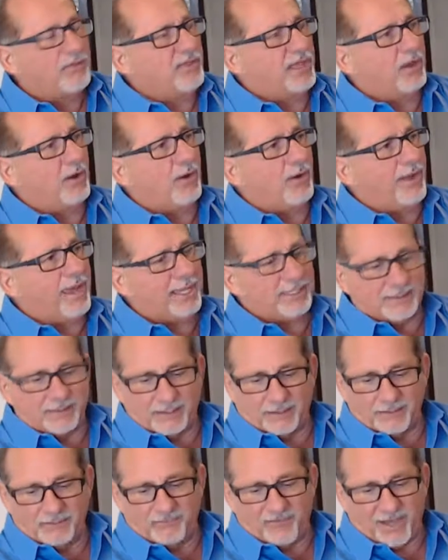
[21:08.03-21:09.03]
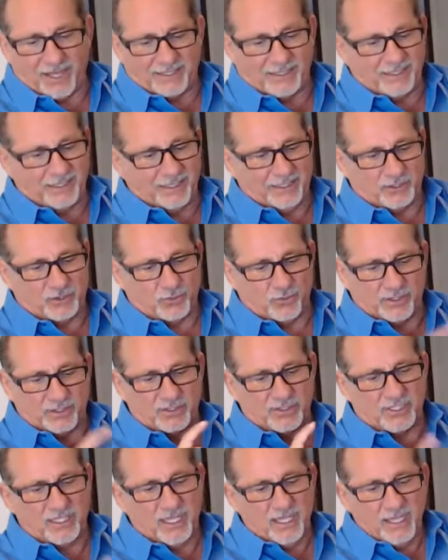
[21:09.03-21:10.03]
They all had an undivided
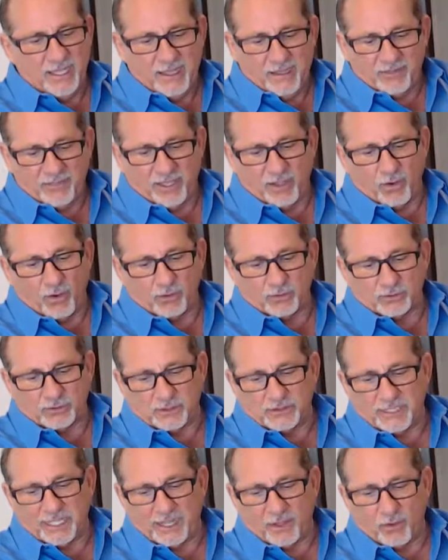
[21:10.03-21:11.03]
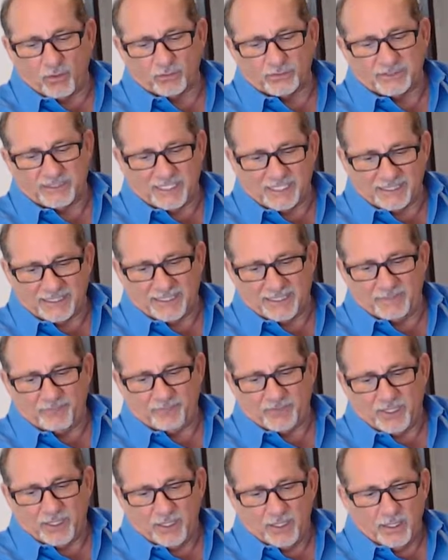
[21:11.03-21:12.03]
interest. They all did it,
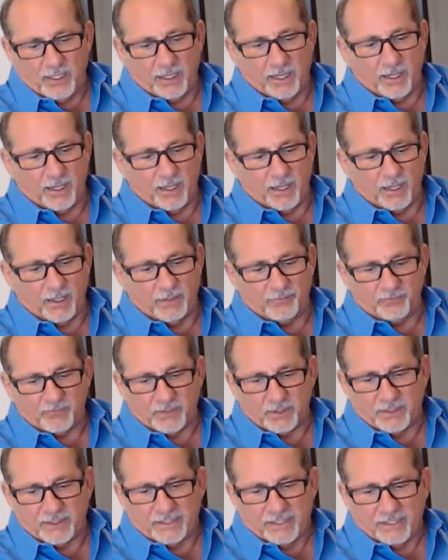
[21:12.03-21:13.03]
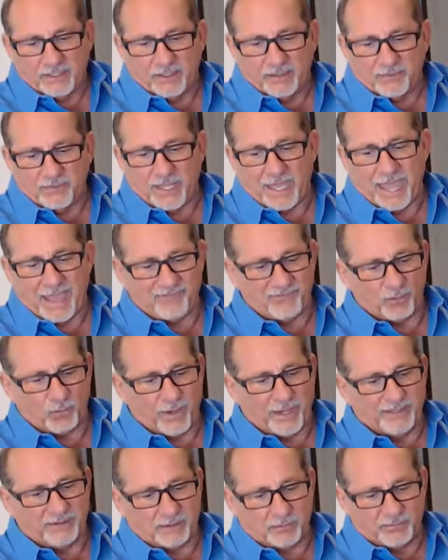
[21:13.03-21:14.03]
have a
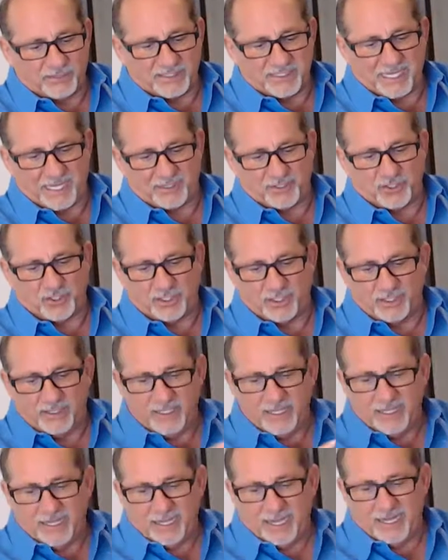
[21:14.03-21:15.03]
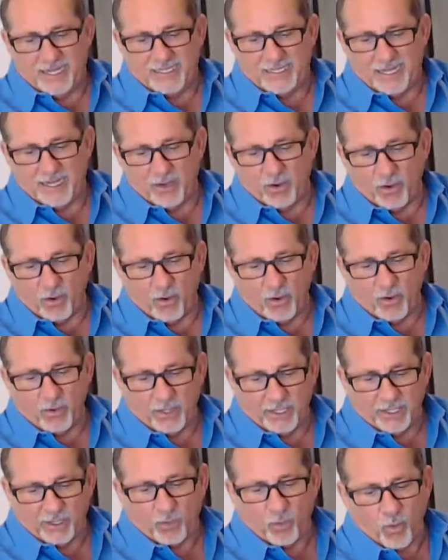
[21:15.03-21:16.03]
right to possession, and they all
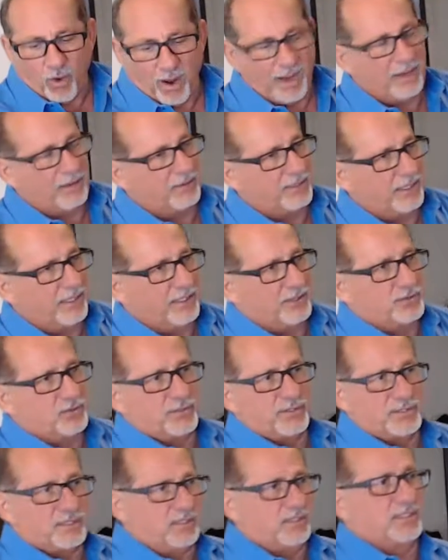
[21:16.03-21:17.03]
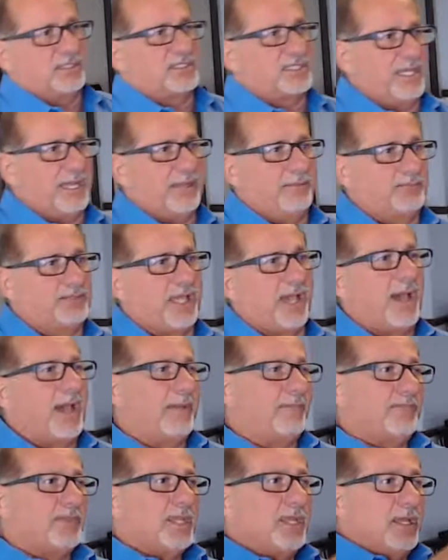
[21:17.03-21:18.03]
acquired the interest at the same time.
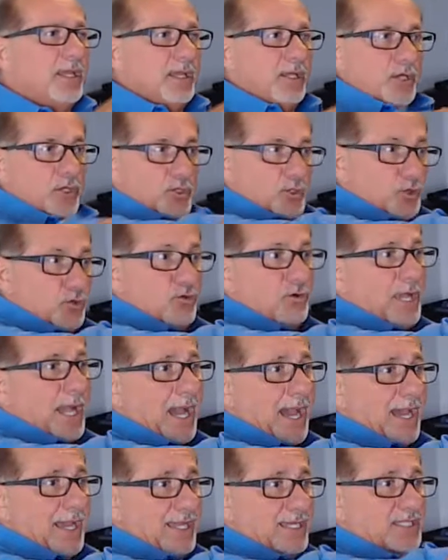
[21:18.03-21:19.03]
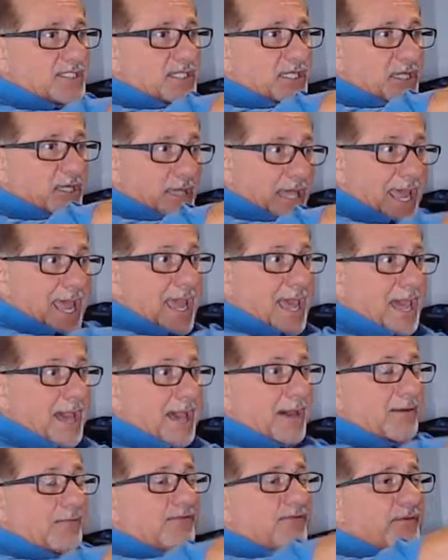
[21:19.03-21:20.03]
You guys
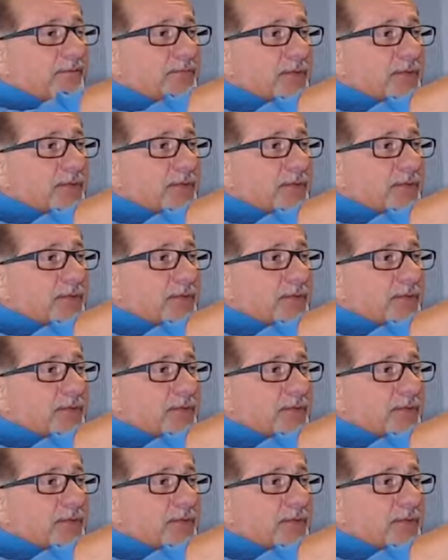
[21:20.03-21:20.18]
have